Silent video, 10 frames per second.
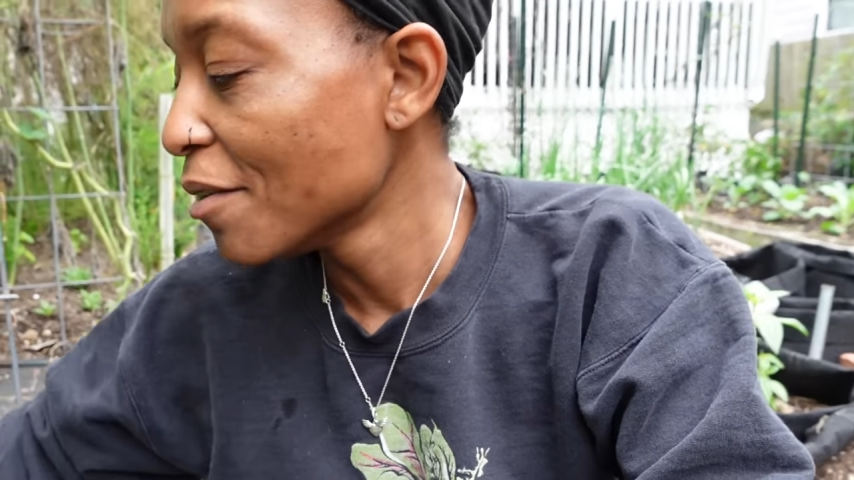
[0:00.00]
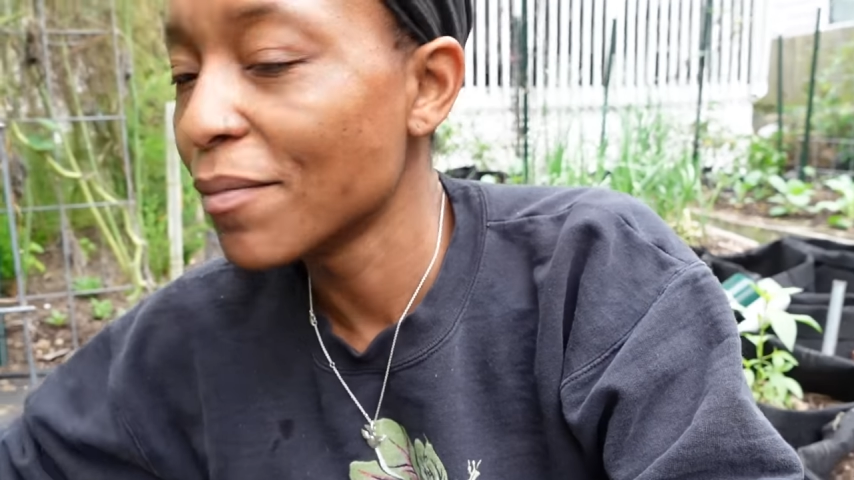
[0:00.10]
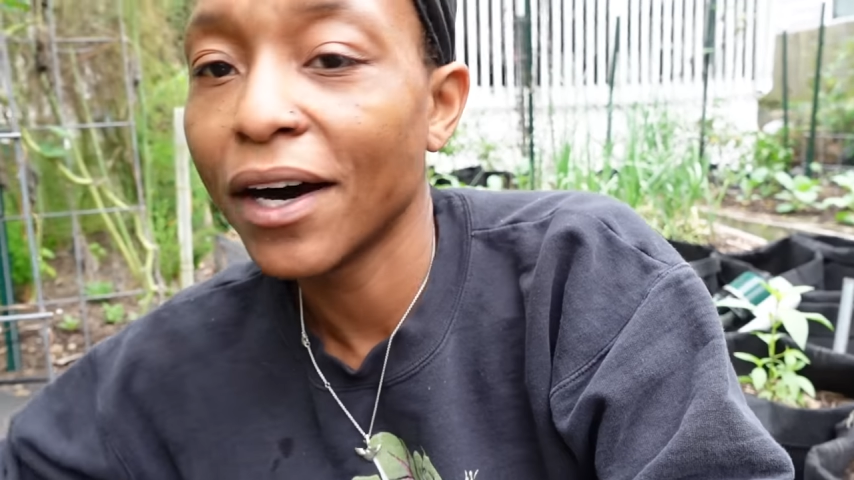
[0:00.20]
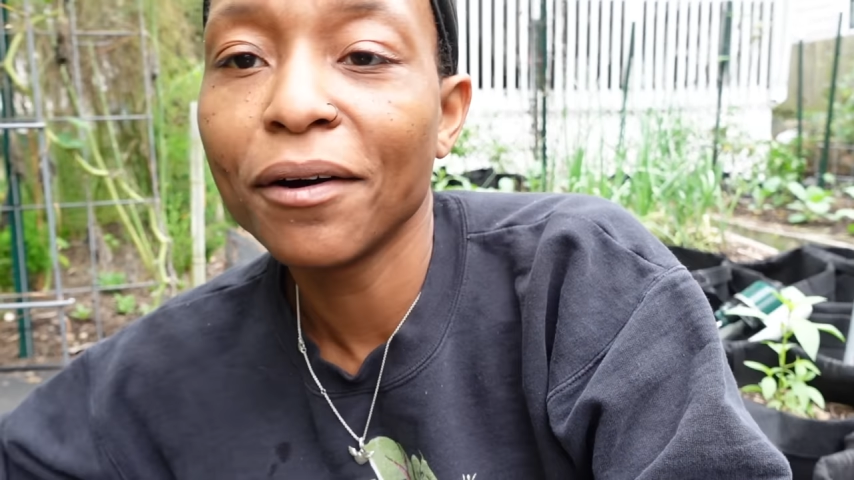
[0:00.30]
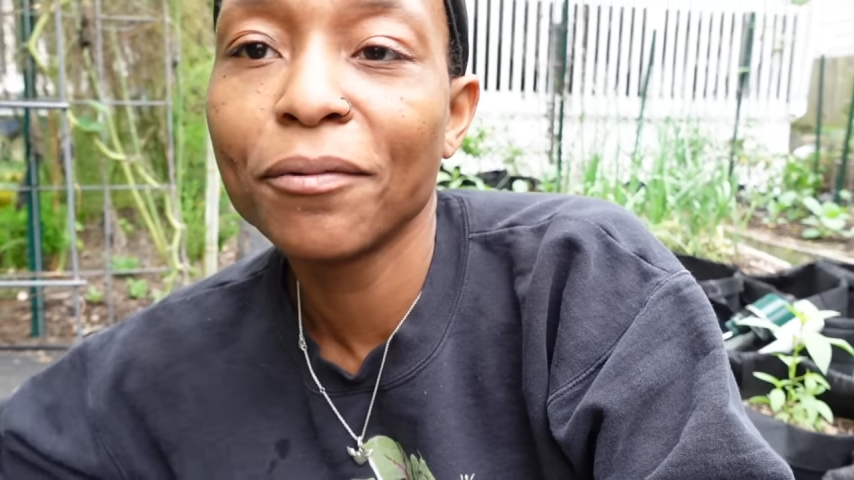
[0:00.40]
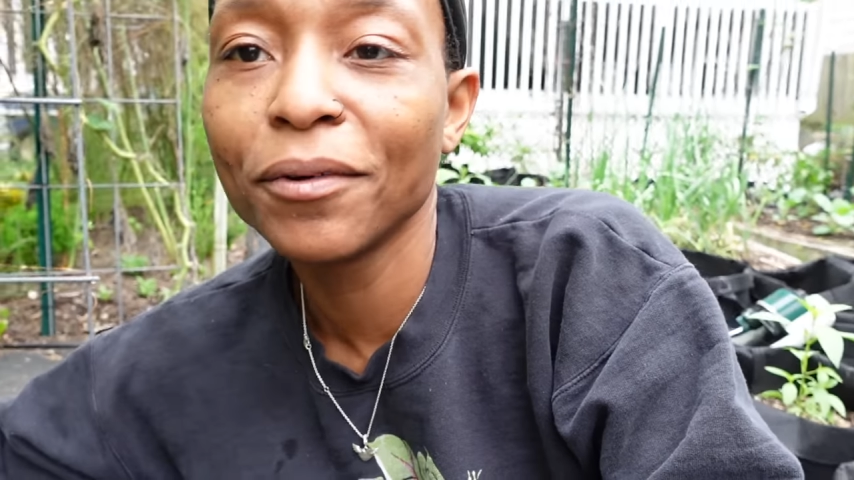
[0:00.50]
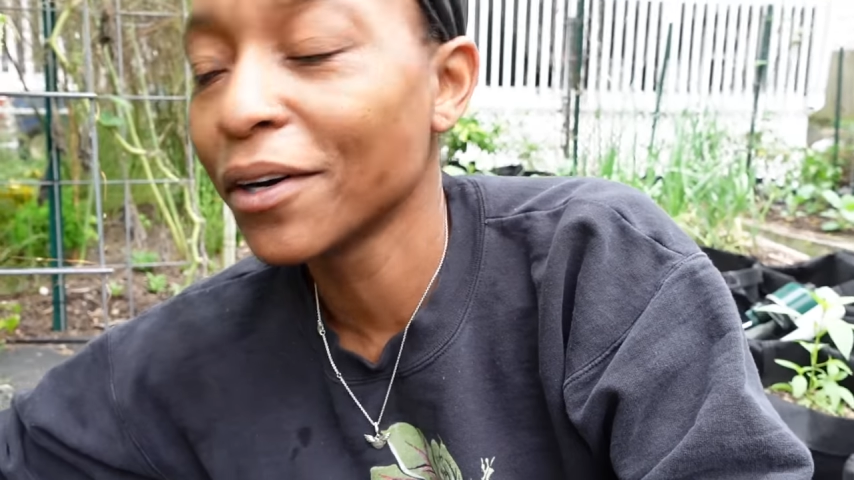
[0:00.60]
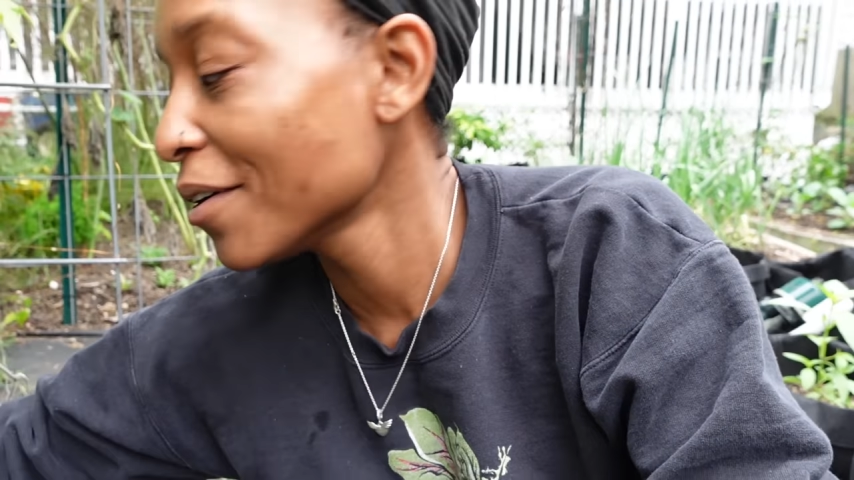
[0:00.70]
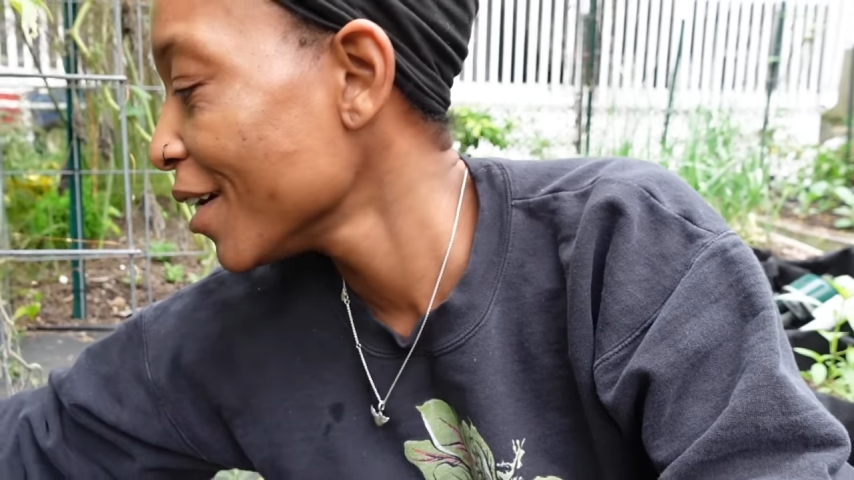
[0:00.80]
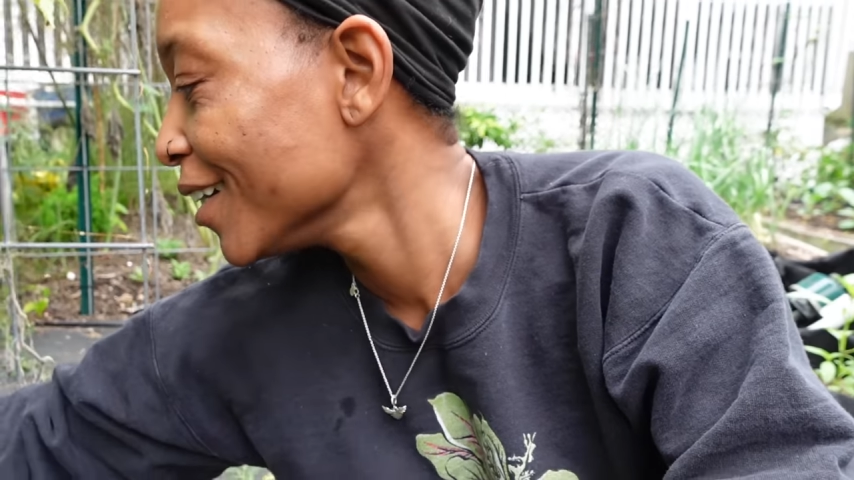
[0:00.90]
but we're
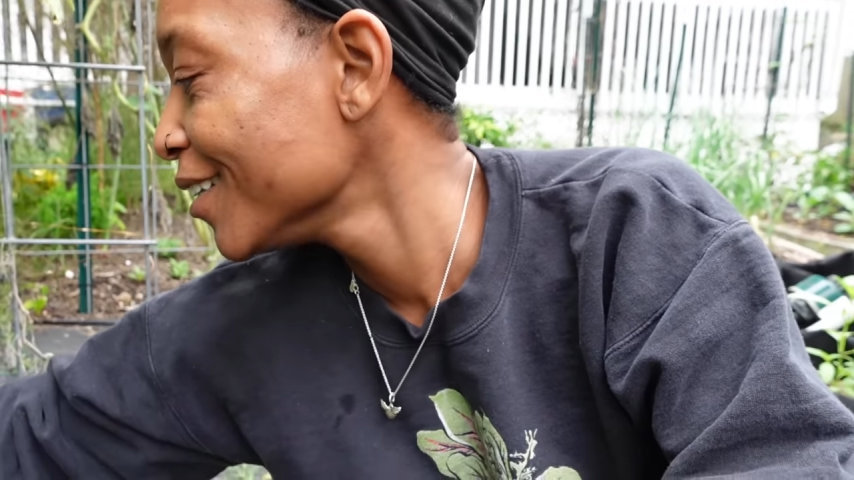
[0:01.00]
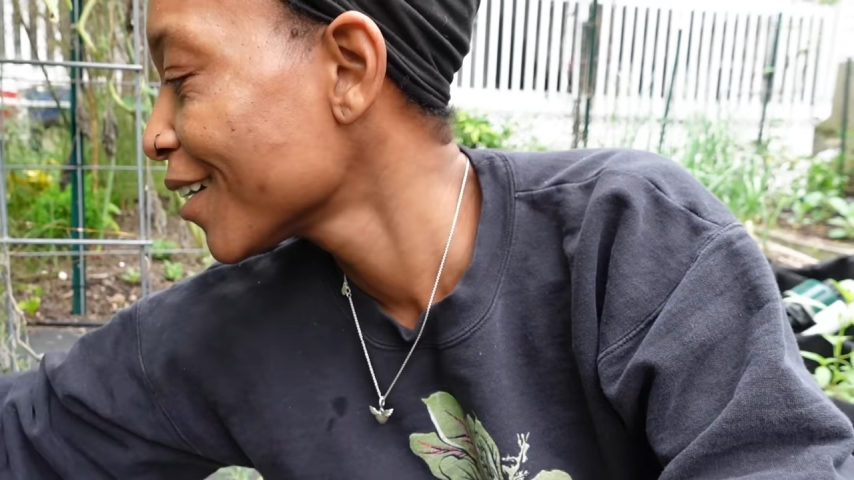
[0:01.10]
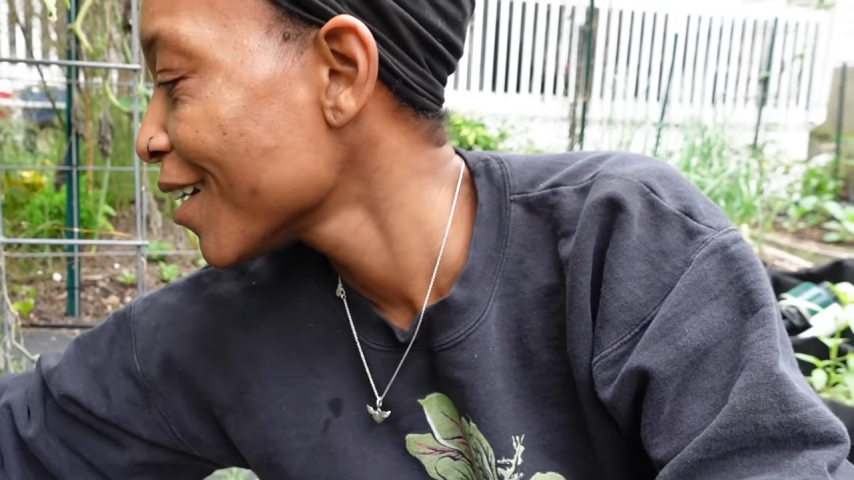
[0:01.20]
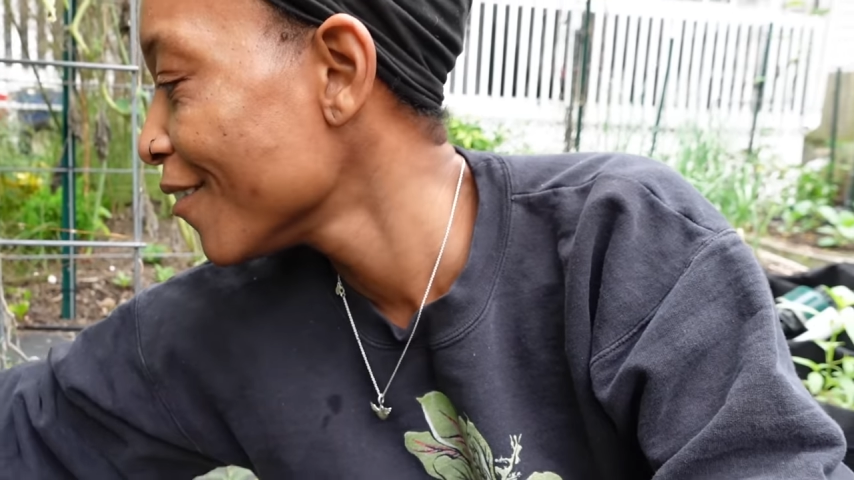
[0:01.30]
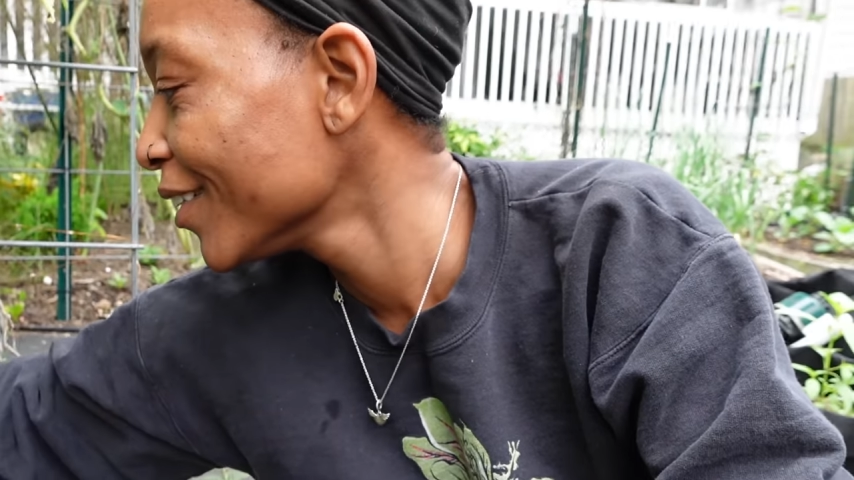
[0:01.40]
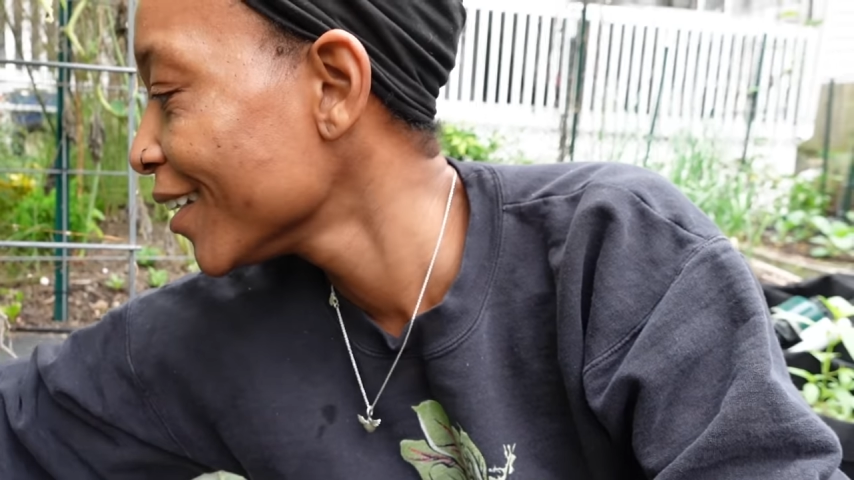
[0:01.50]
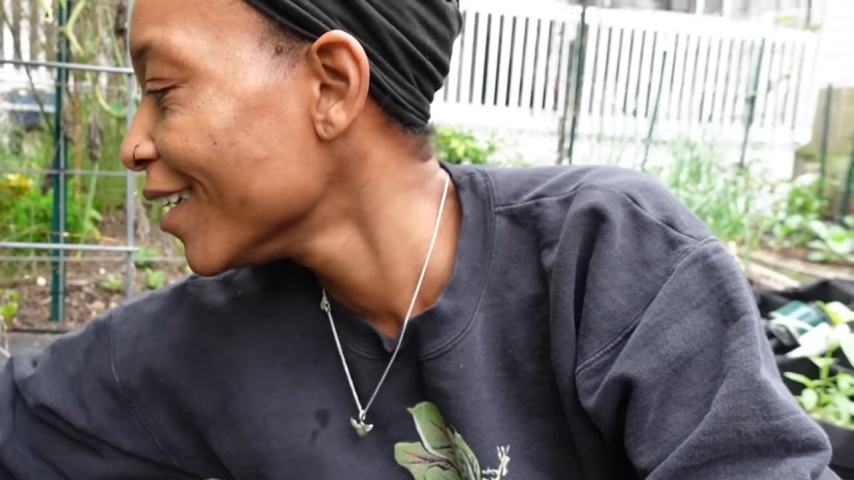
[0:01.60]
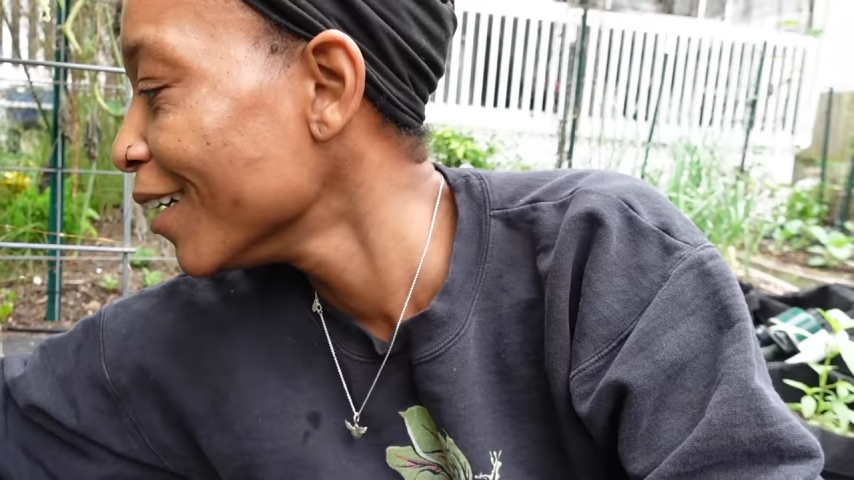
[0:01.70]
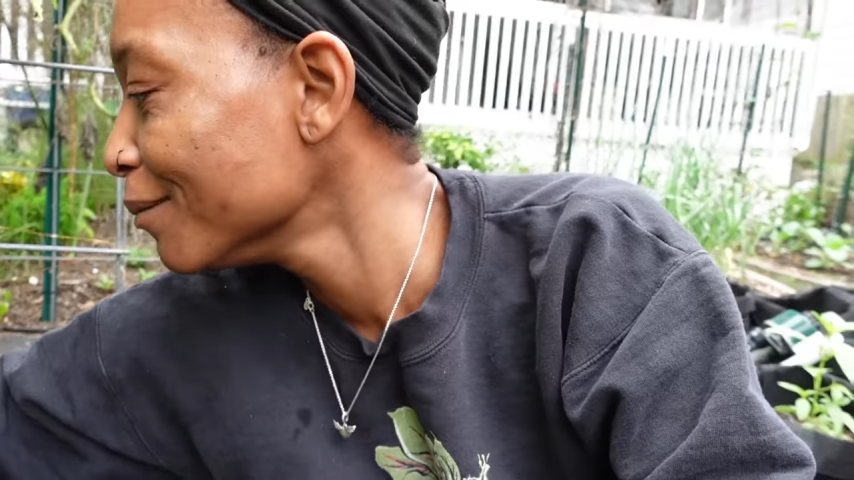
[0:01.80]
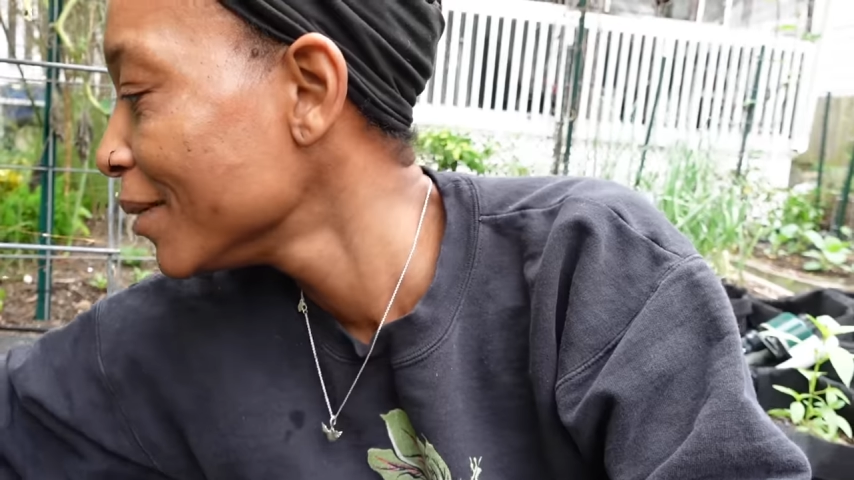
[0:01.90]
gonna go ahead and cover it
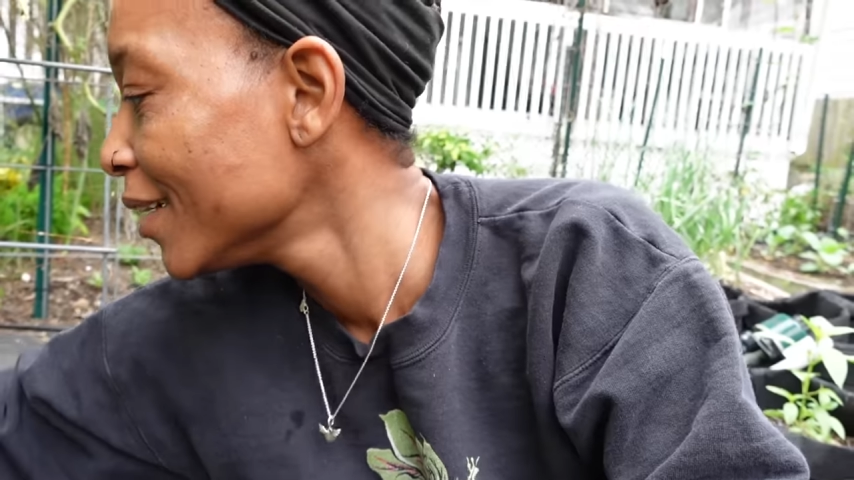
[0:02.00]
up